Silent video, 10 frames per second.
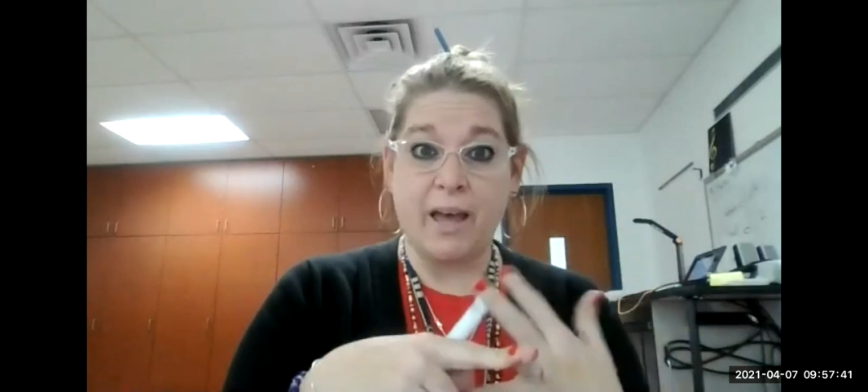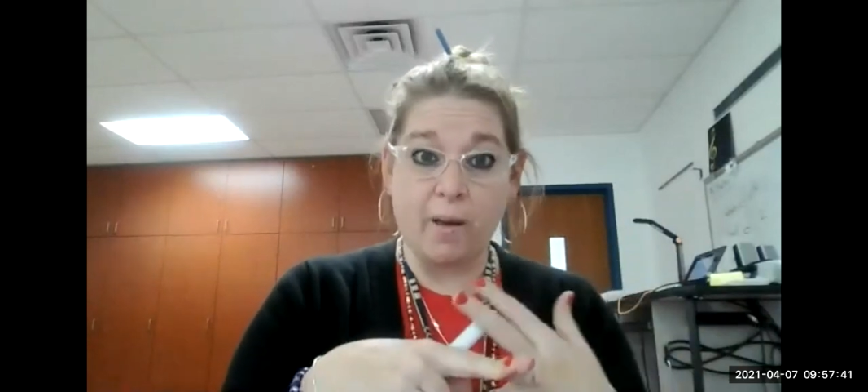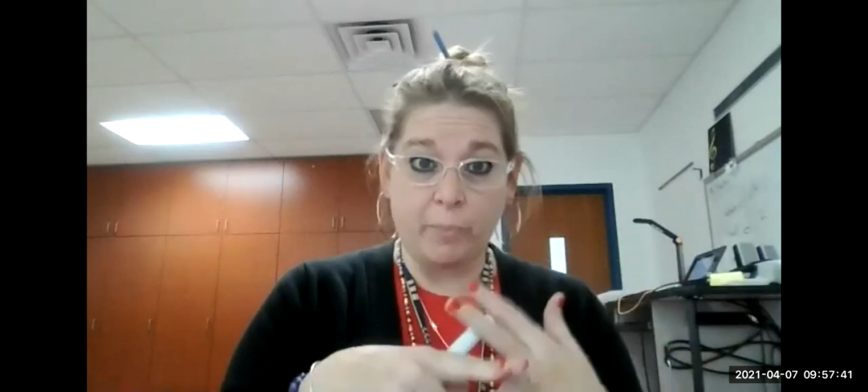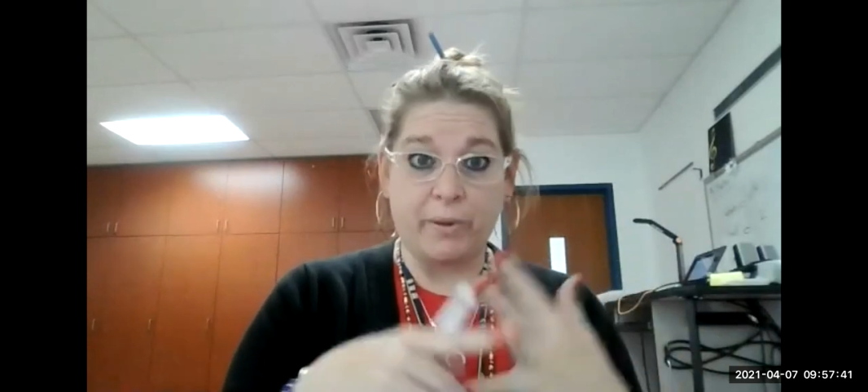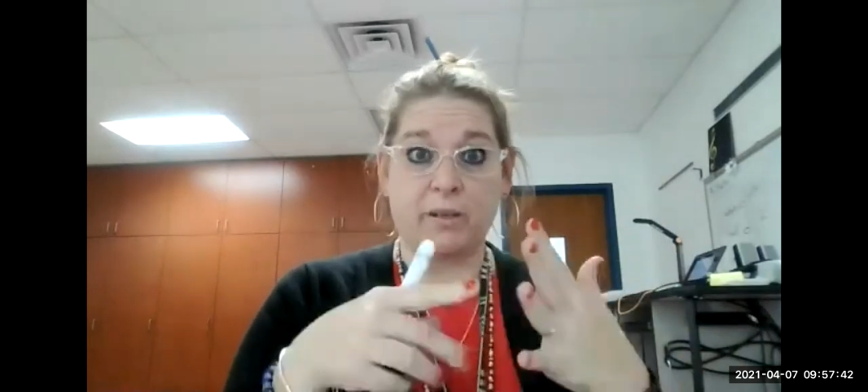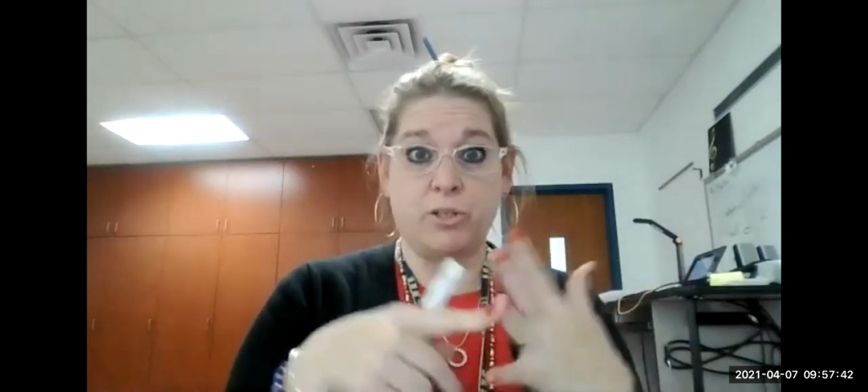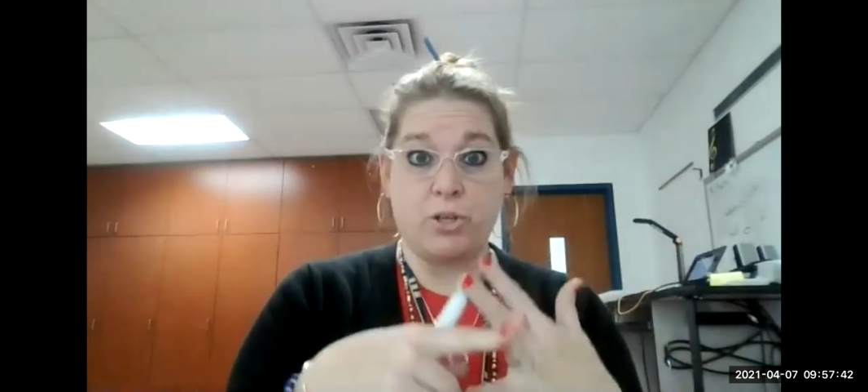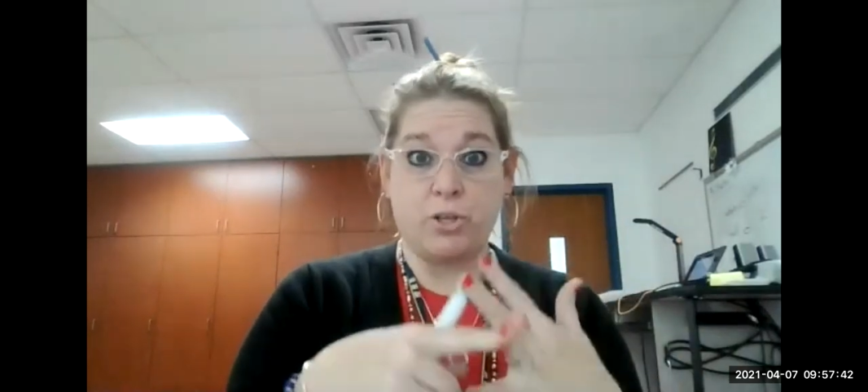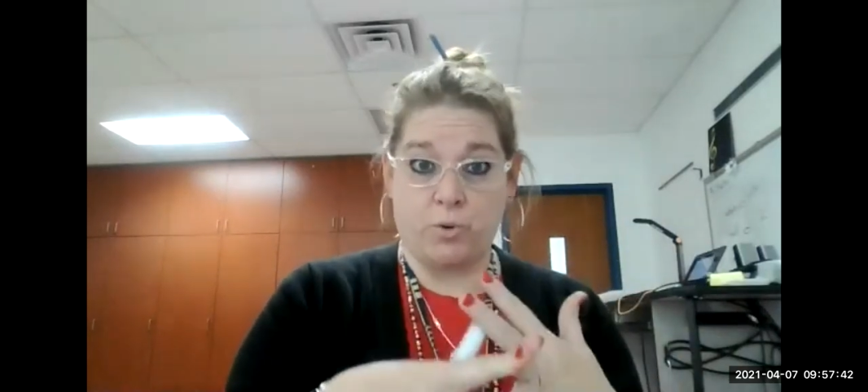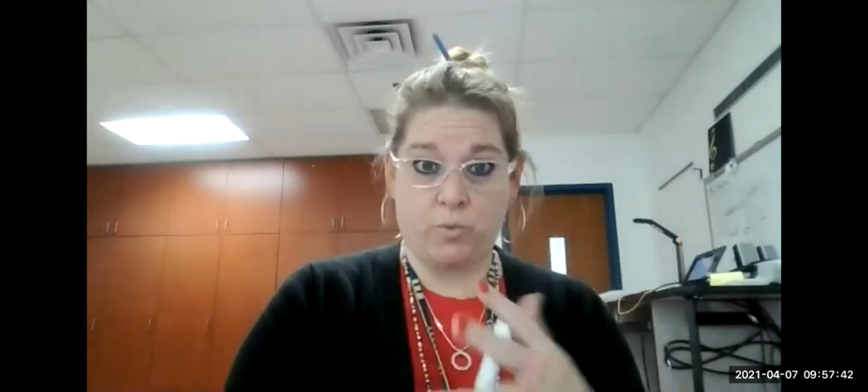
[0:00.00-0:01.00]
helping
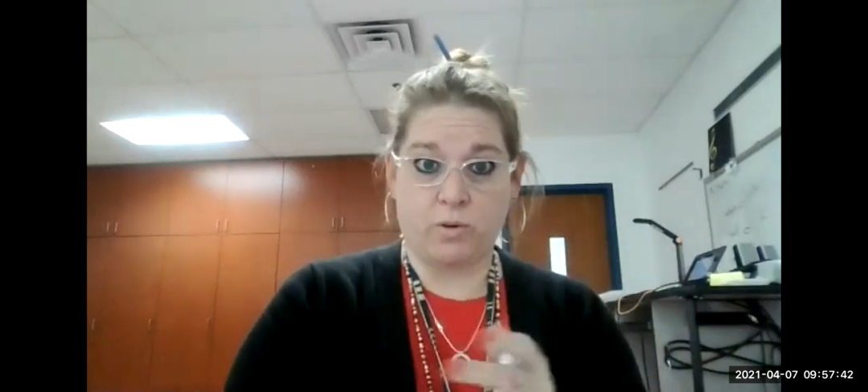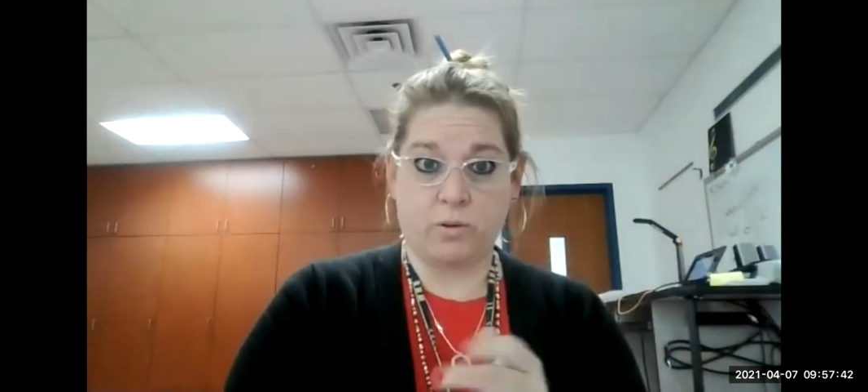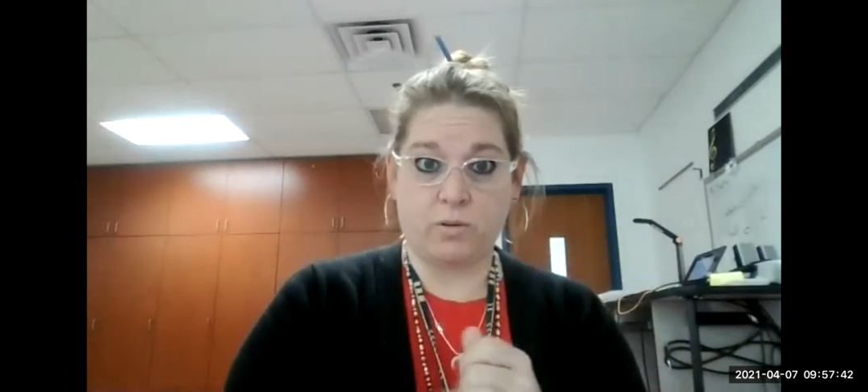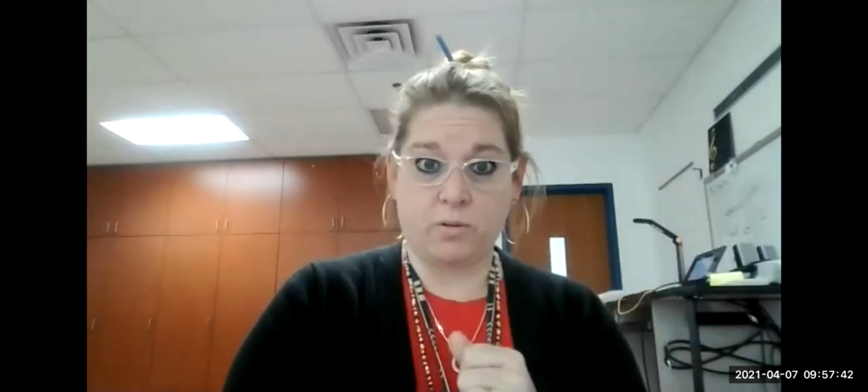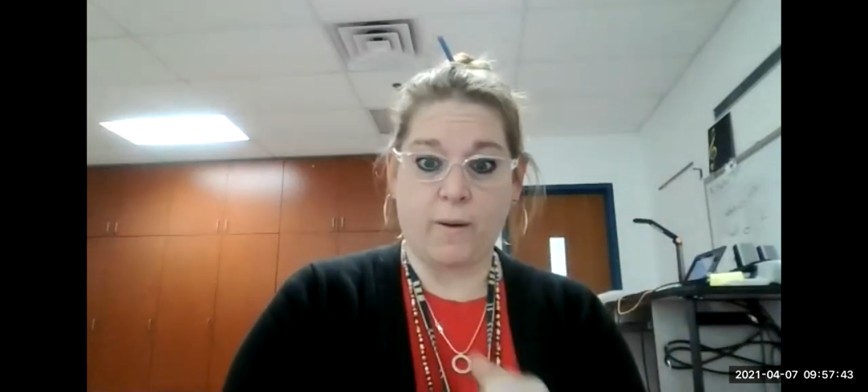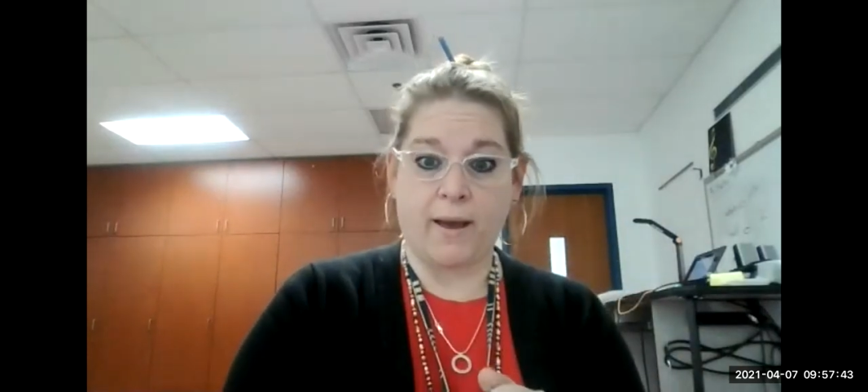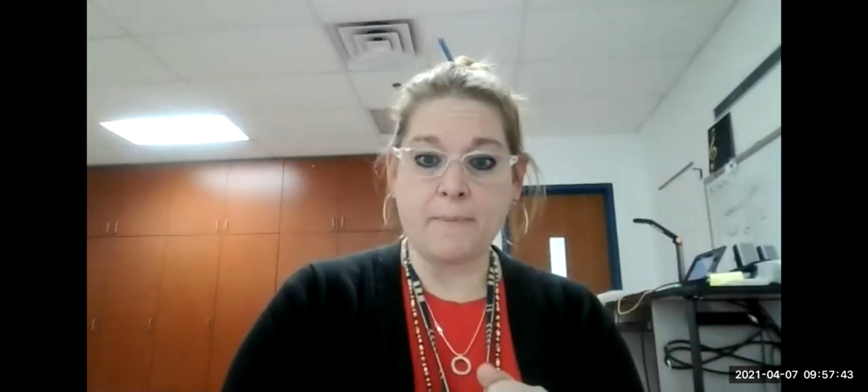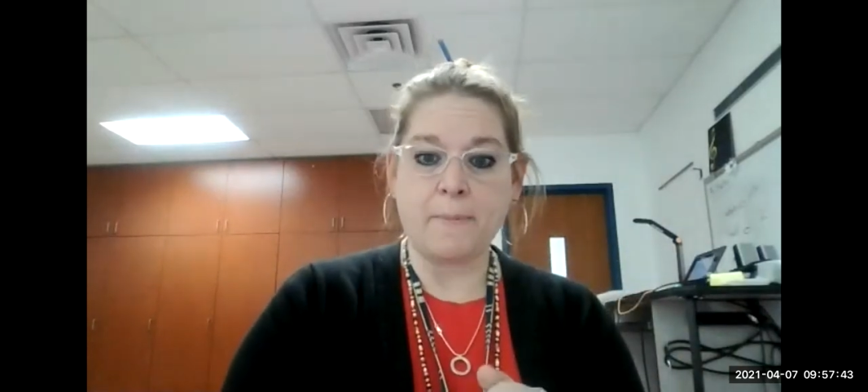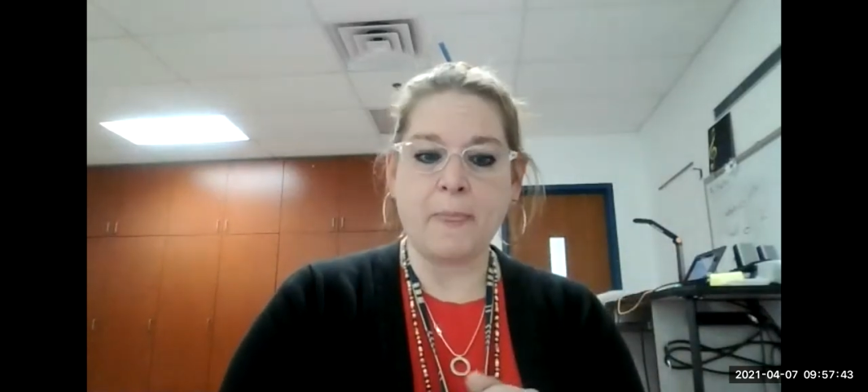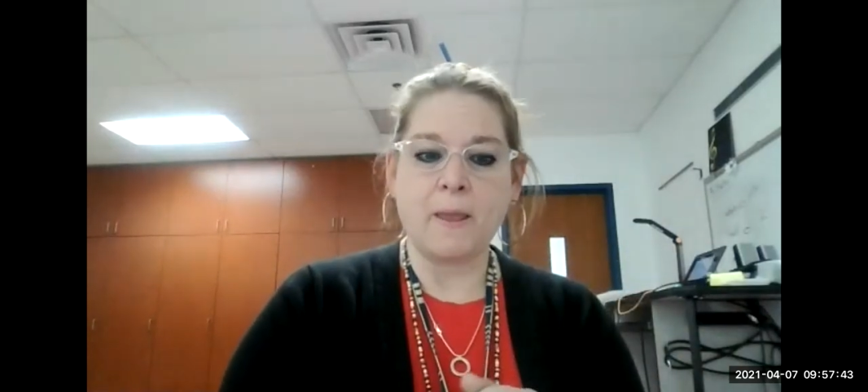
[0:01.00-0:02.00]
do. Okay.